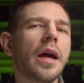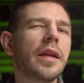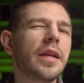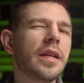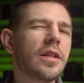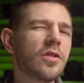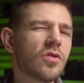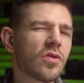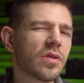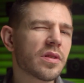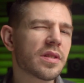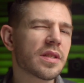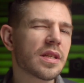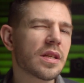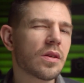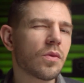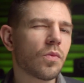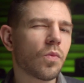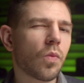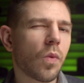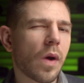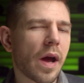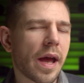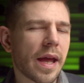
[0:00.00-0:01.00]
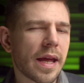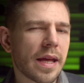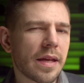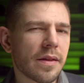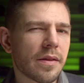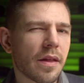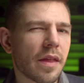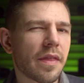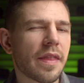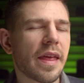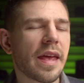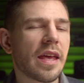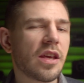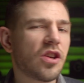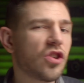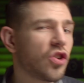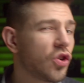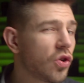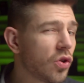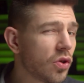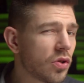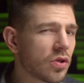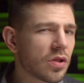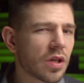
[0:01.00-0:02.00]
An interesting way that they
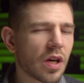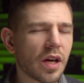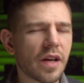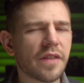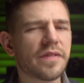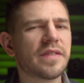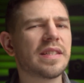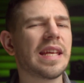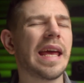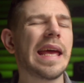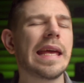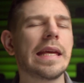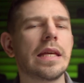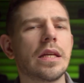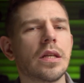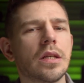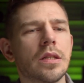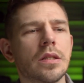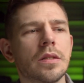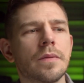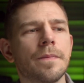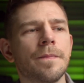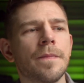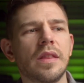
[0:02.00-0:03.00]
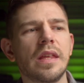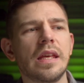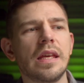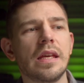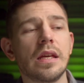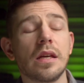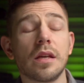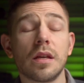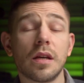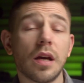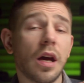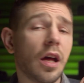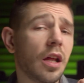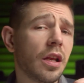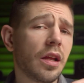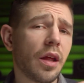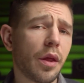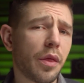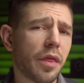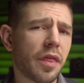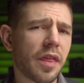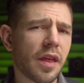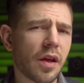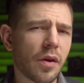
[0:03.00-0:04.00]
could have taken the color
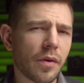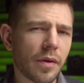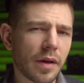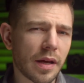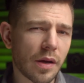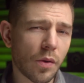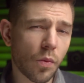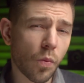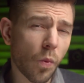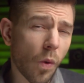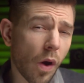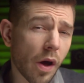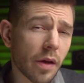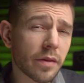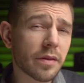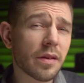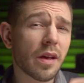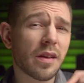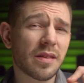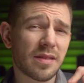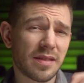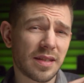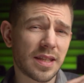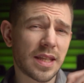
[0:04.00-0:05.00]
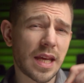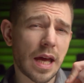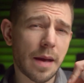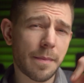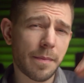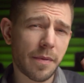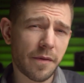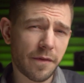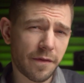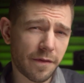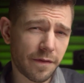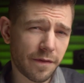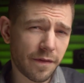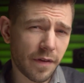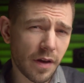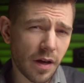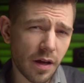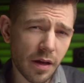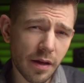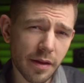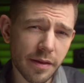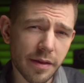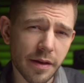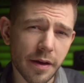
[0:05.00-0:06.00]
theory one step
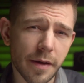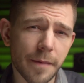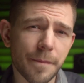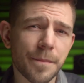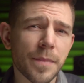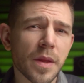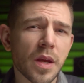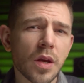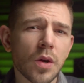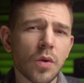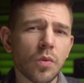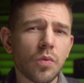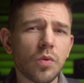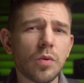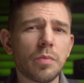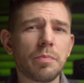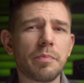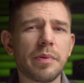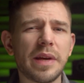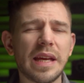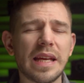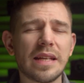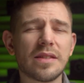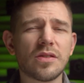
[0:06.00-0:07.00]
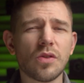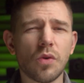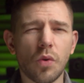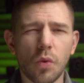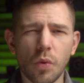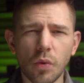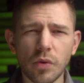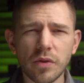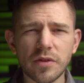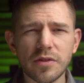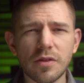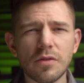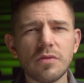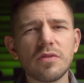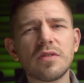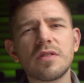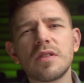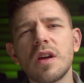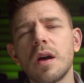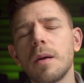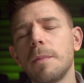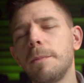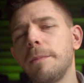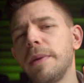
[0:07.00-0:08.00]
further would be to also
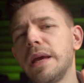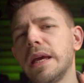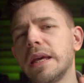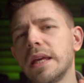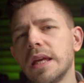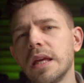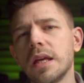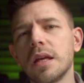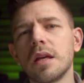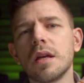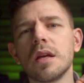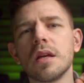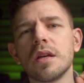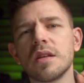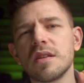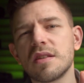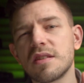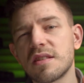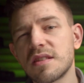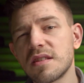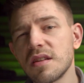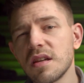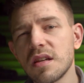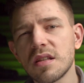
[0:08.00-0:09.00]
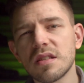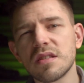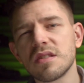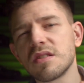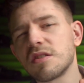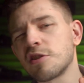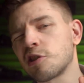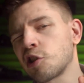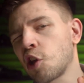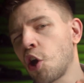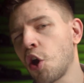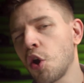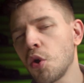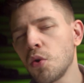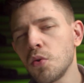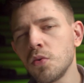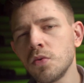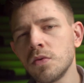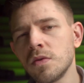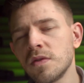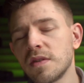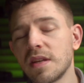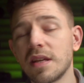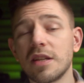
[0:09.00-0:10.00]
start picking certain
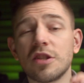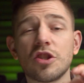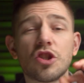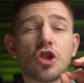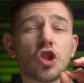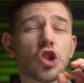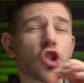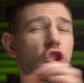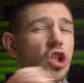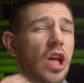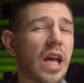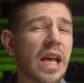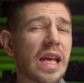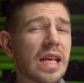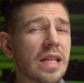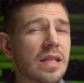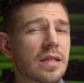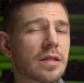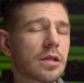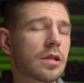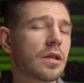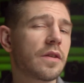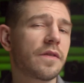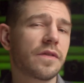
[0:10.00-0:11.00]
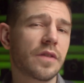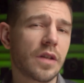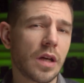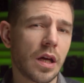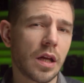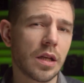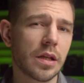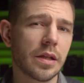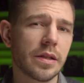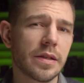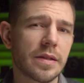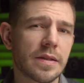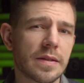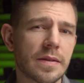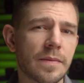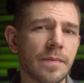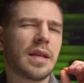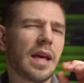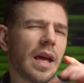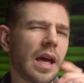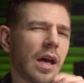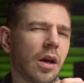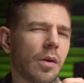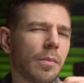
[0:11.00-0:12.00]
tones and shades of colors
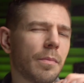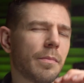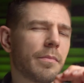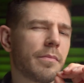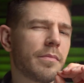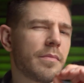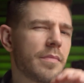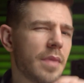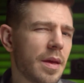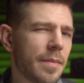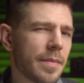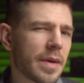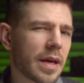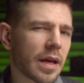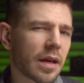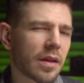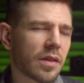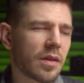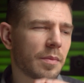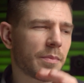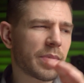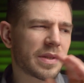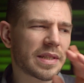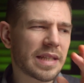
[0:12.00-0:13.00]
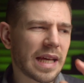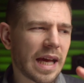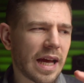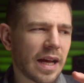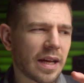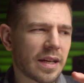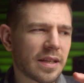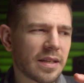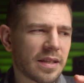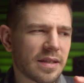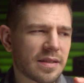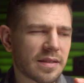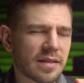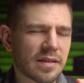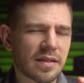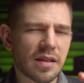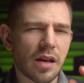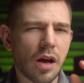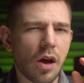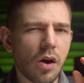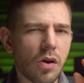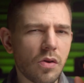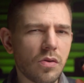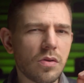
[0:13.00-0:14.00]
to help mimic the protagonist's
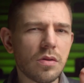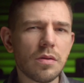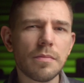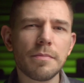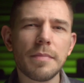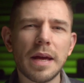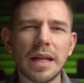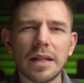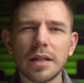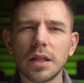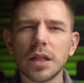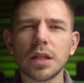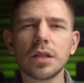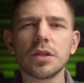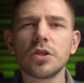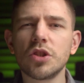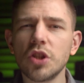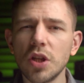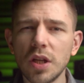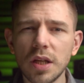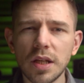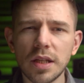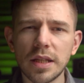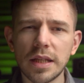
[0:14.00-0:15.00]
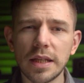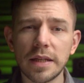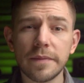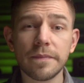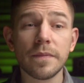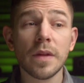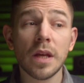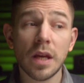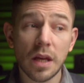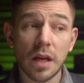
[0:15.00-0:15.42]
own mental journey